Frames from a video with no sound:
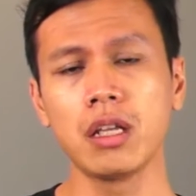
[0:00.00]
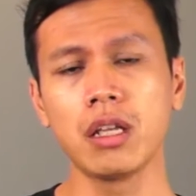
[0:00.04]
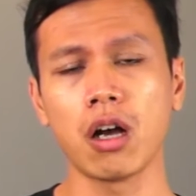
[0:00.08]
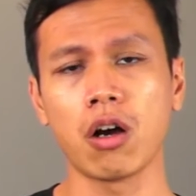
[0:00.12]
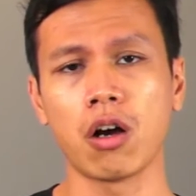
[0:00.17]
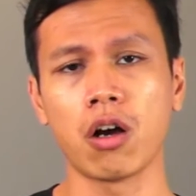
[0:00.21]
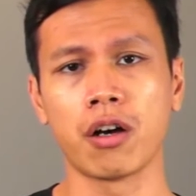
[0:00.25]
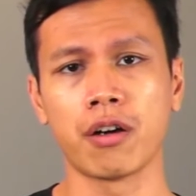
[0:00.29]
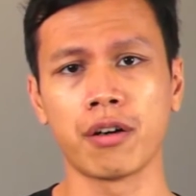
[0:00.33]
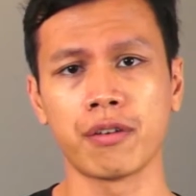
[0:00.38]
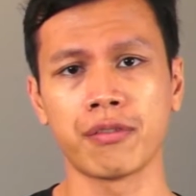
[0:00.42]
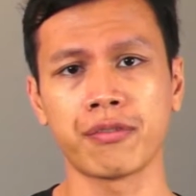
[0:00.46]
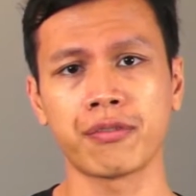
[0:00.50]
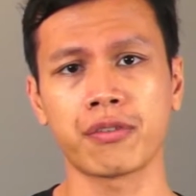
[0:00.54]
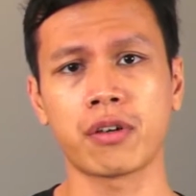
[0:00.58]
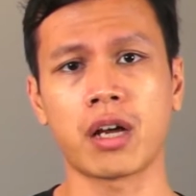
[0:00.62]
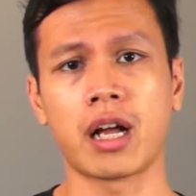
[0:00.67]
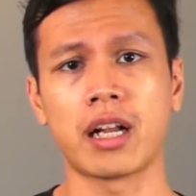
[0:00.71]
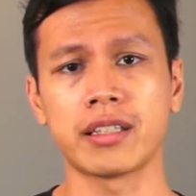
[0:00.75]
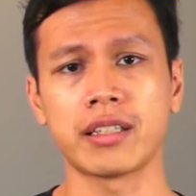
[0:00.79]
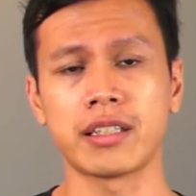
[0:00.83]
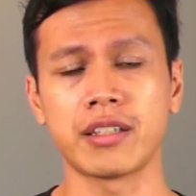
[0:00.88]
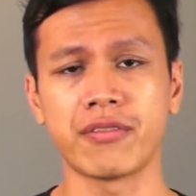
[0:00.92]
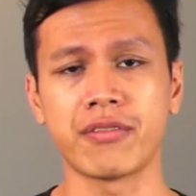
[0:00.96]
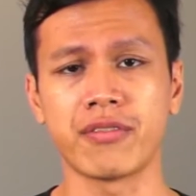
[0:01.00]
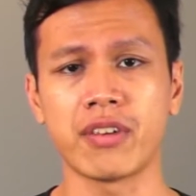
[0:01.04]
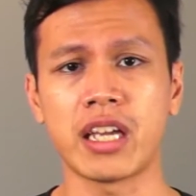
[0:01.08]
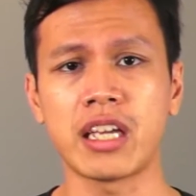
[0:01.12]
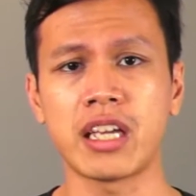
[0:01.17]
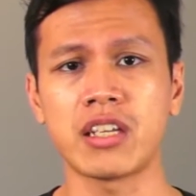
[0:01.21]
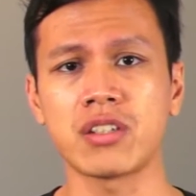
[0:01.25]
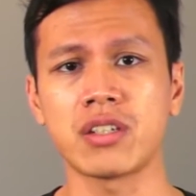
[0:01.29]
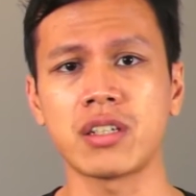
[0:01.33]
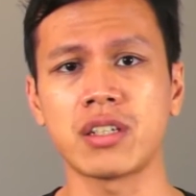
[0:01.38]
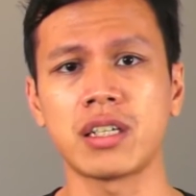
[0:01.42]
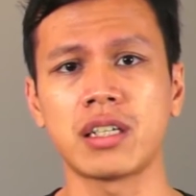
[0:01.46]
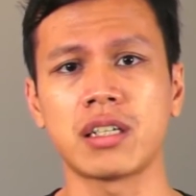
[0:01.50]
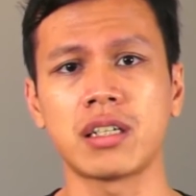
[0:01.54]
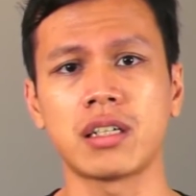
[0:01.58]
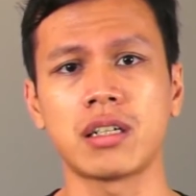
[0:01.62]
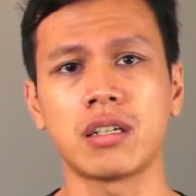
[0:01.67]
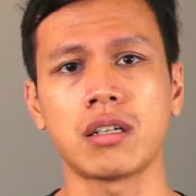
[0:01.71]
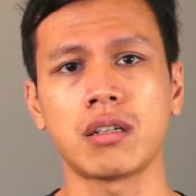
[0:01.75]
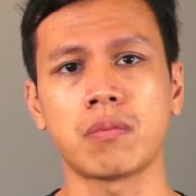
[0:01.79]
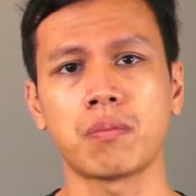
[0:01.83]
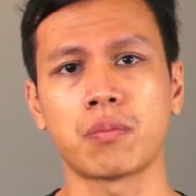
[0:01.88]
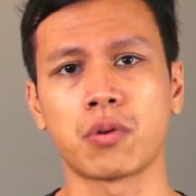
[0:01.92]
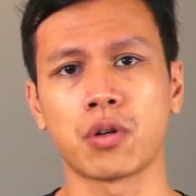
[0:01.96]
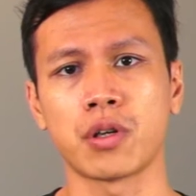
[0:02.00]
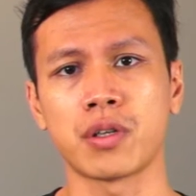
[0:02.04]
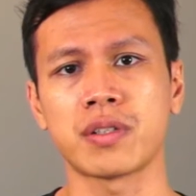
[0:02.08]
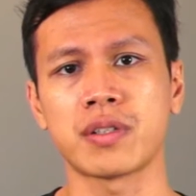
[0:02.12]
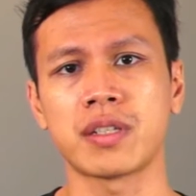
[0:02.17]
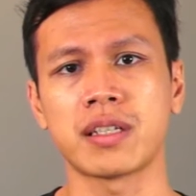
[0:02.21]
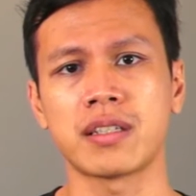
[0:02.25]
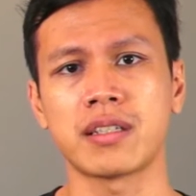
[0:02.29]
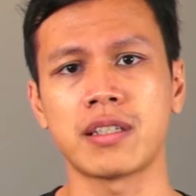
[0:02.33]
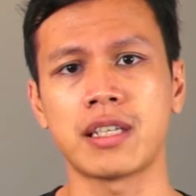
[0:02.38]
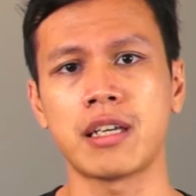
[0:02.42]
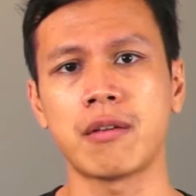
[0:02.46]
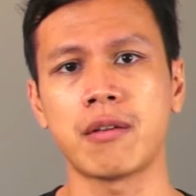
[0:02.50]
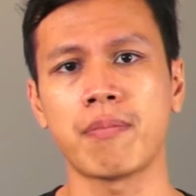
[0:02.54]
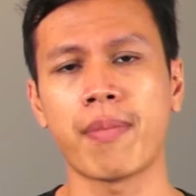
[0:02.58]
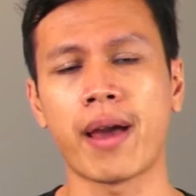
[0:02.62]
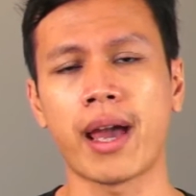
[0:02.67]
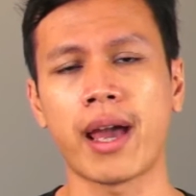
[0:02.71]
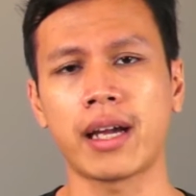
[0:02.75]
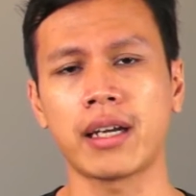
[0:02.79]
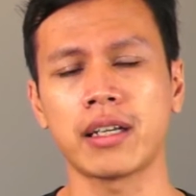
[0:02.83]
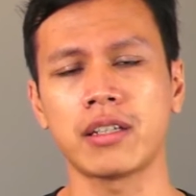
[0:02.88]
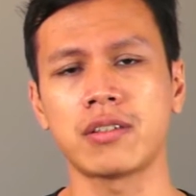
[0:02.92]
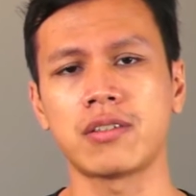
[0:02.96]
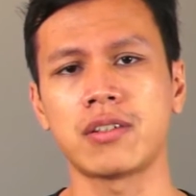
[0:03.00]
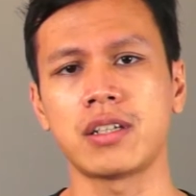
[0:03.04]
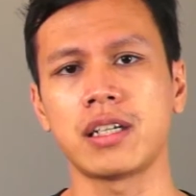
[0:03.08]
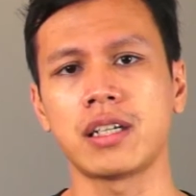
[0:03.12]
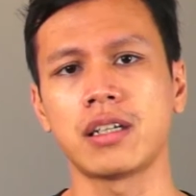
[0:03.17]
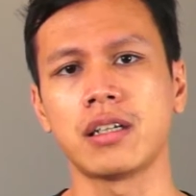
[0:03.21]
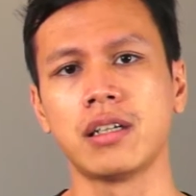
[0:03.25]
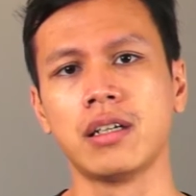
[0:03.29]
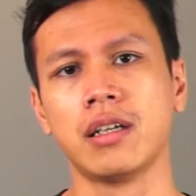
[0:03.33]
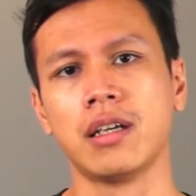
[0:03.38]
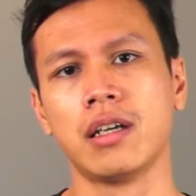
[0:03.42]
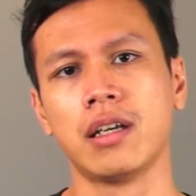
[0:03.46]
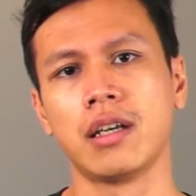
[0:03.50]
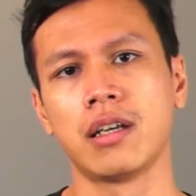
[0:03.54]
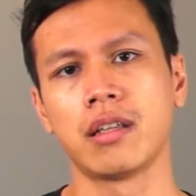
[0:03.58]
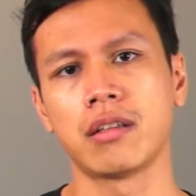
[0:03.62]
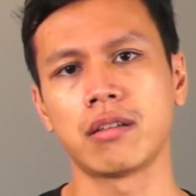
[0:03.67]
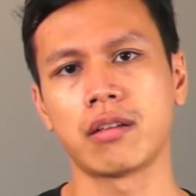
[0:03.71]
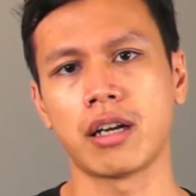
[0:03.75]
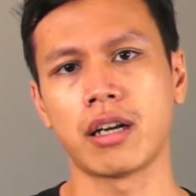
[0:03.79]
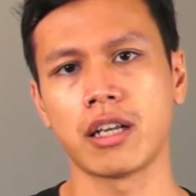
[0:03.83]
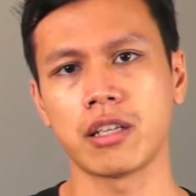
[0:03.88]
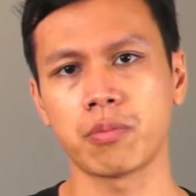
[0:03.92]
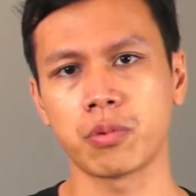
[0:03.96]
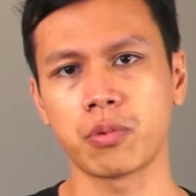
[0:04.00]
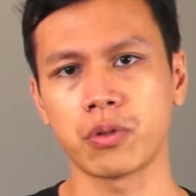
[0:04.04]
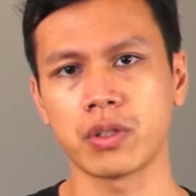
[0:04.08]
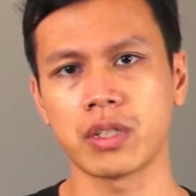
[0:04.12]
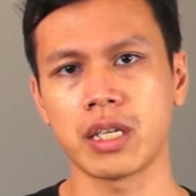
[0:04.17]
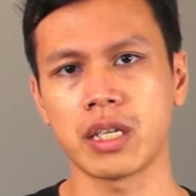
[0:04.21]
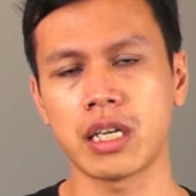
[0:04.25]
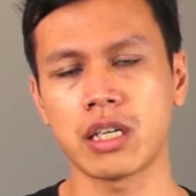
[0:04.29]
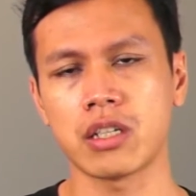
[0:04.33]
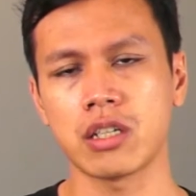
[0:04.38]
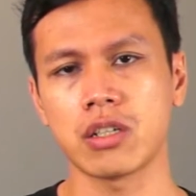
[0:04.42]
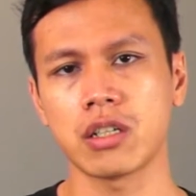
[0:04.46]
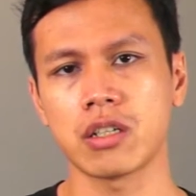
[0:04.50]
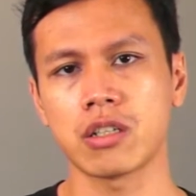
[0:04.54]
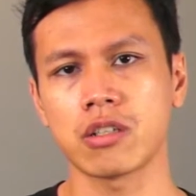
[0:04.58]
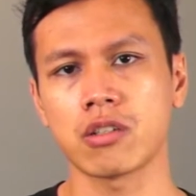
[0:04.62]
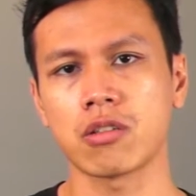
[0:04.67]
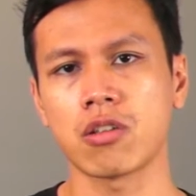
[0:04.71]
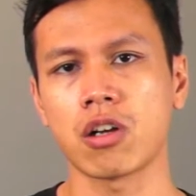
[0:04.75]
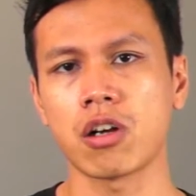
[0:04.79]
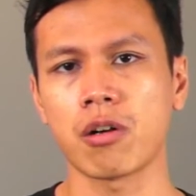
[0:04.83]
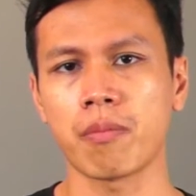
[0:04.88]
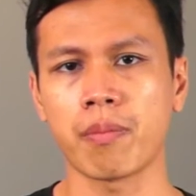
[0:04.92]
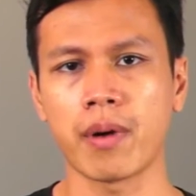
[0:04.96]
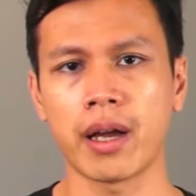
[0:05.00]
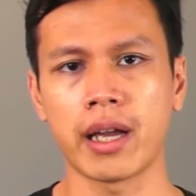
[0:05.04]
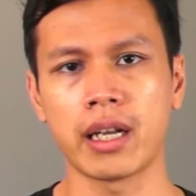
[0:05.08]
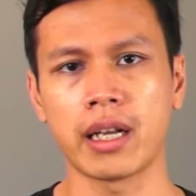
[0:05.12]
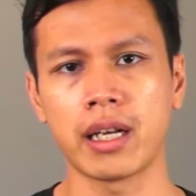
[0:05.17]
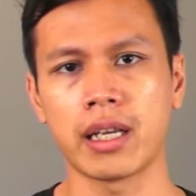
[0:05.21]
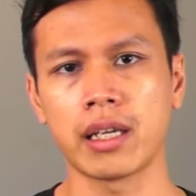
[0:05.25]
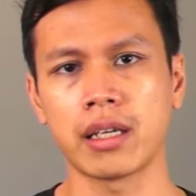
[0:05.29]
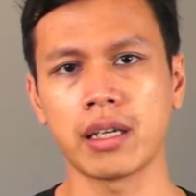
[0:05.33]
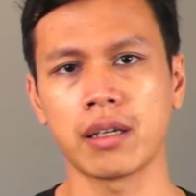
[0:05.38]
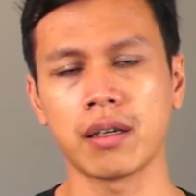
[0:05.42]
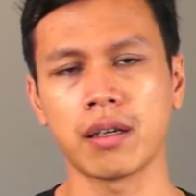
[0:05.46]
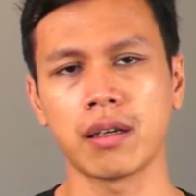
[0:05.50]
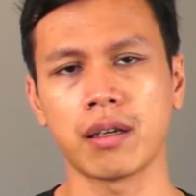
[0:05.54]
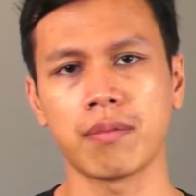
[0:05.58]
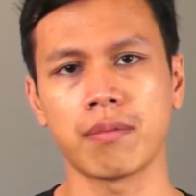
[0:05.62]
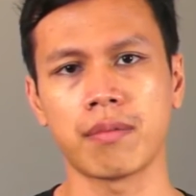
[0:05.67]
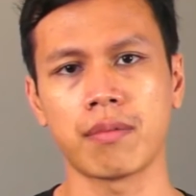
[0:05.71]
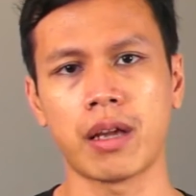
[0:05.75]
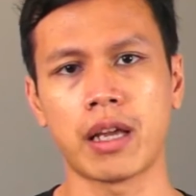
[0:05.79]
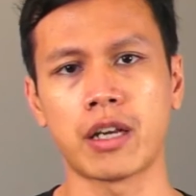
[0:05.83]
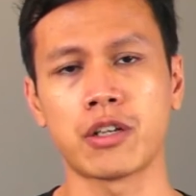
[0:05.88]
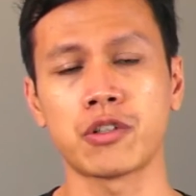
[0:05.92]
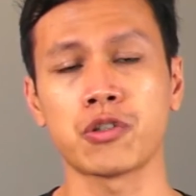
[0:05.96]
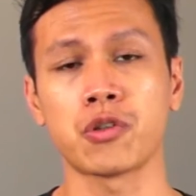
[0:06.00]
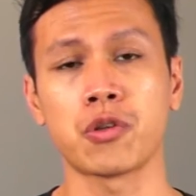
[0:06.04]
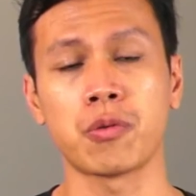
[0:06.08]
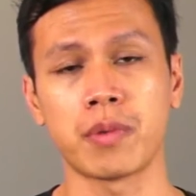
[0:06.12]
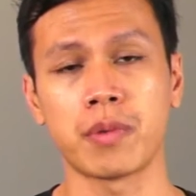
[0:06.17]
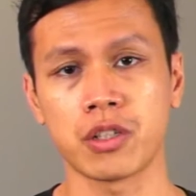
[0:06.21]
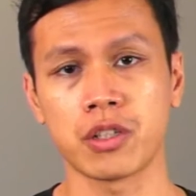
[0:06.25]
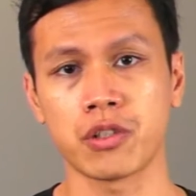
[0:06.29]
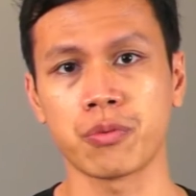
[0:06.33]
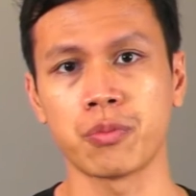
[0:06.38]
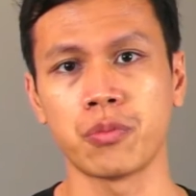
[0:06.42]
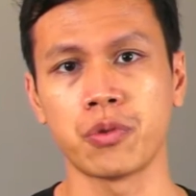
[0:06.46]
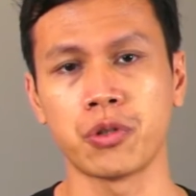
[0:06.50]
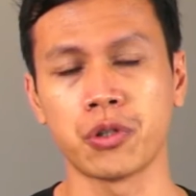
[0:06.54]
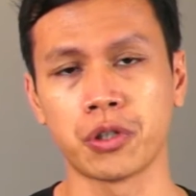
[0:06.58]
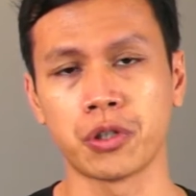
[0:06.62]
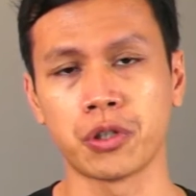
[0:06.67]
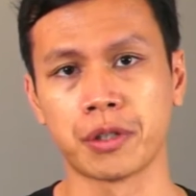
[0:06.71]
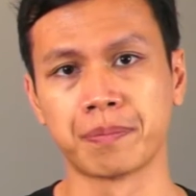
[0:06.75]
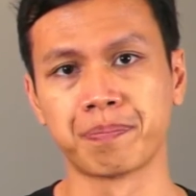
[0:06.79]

of cultivation, processing, packaging, transportation, stockpiling, and so much more.